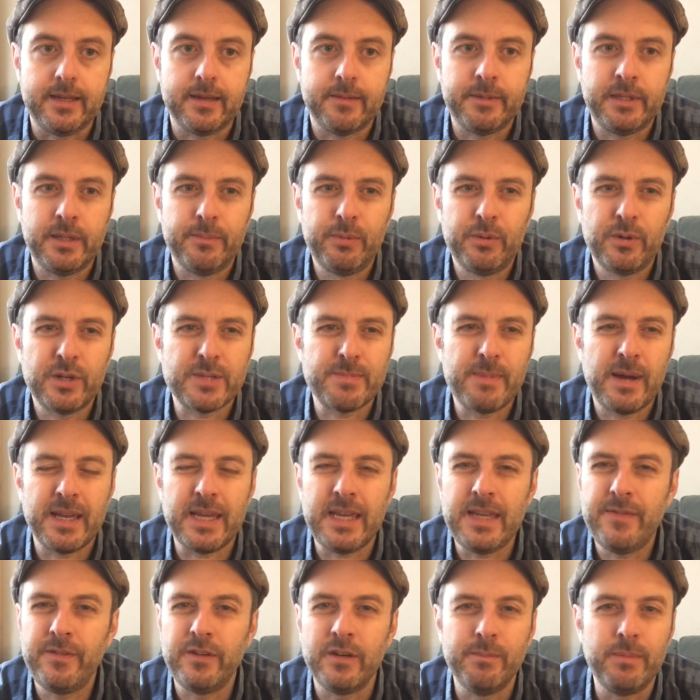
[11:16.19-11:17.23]
I mean, the books might
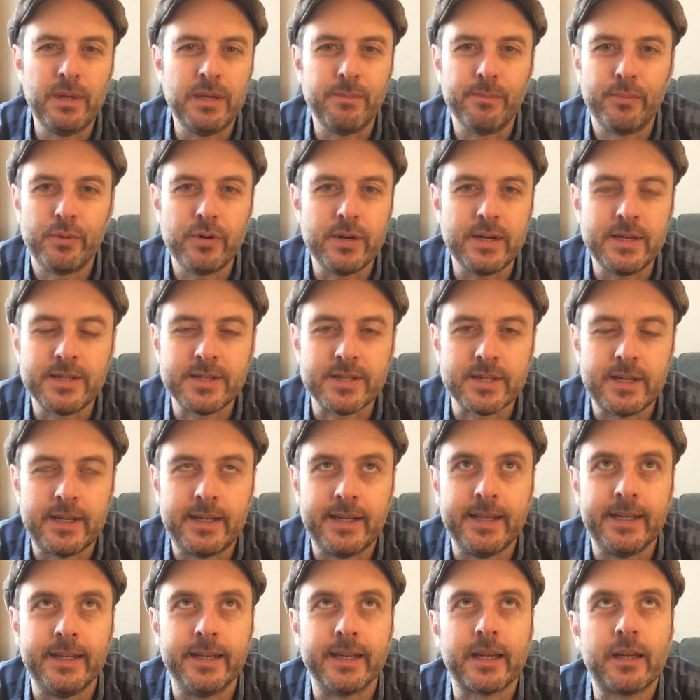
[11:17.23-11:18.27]
even have been
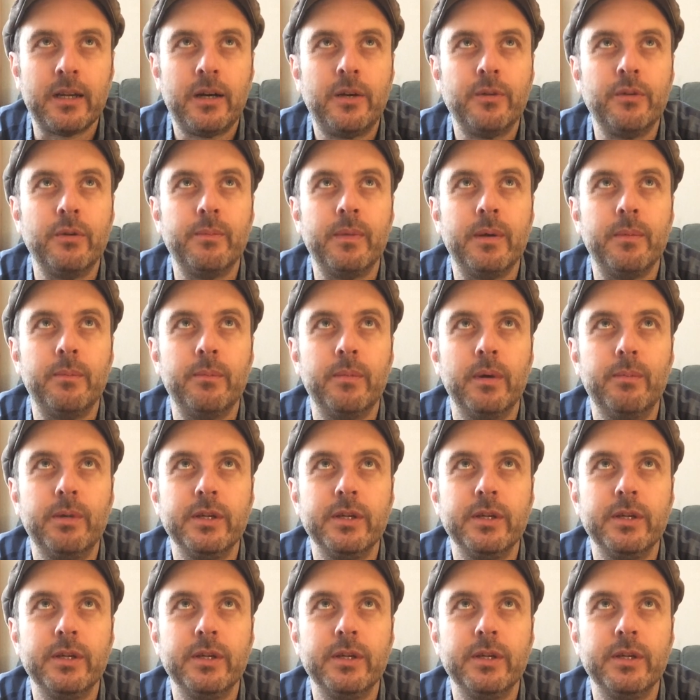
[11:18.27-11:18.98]
pre-signed, I can't remember,